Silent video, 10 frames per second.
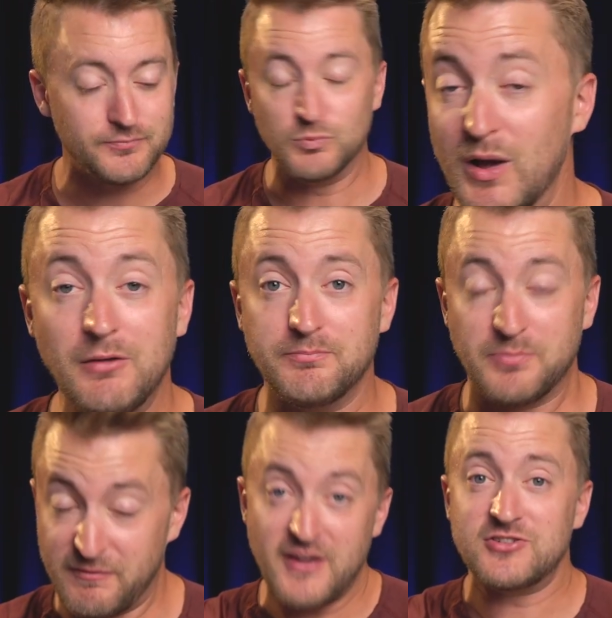well,
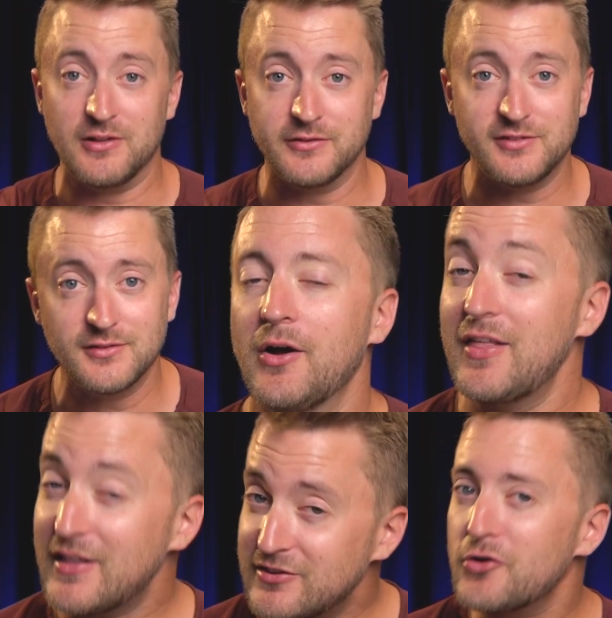professionals. Okay,
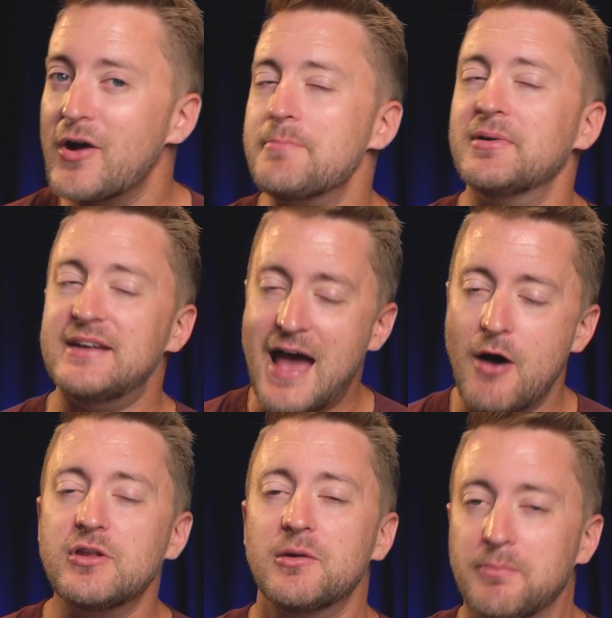that's all great, but
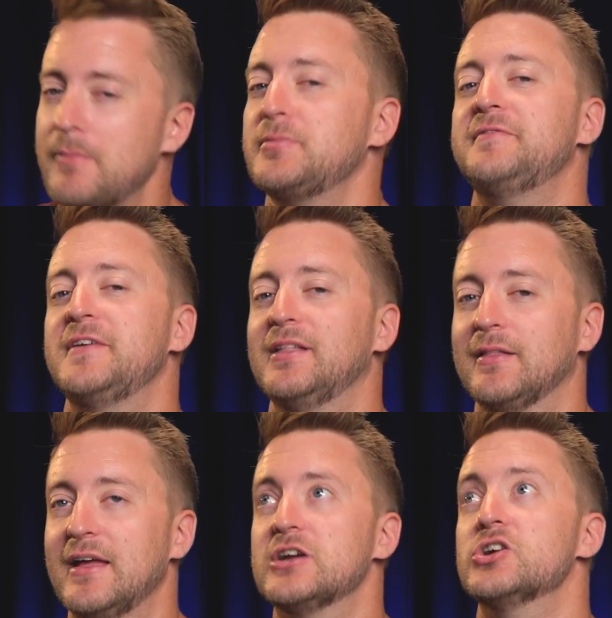now you're probably feeling
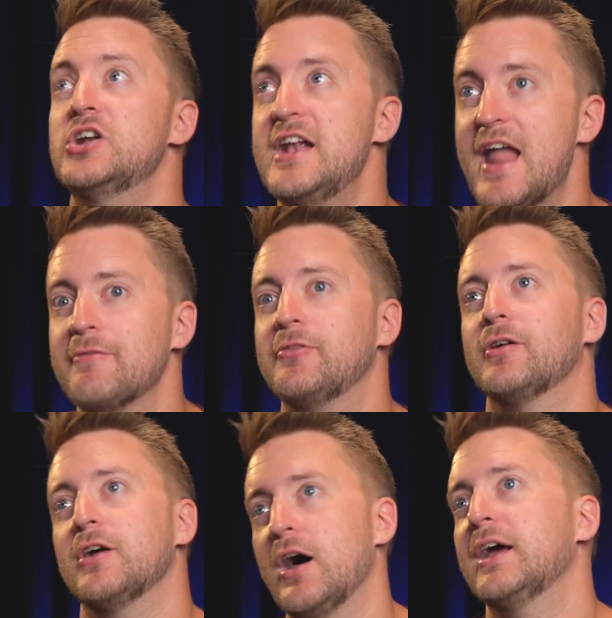like you're
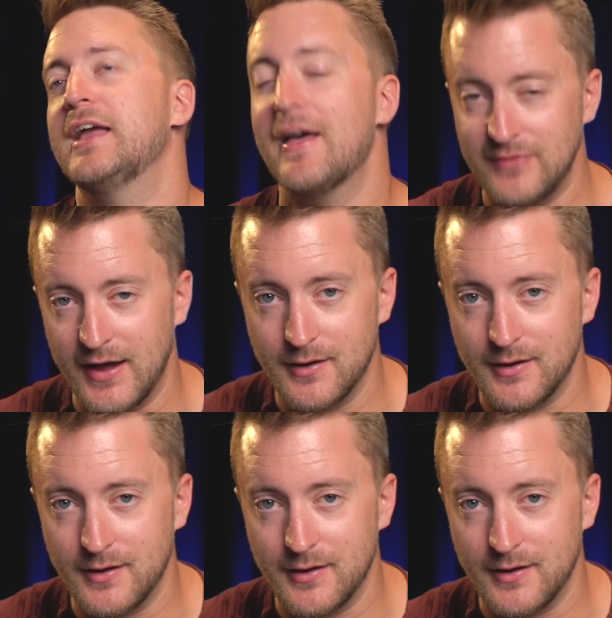never gonna get there.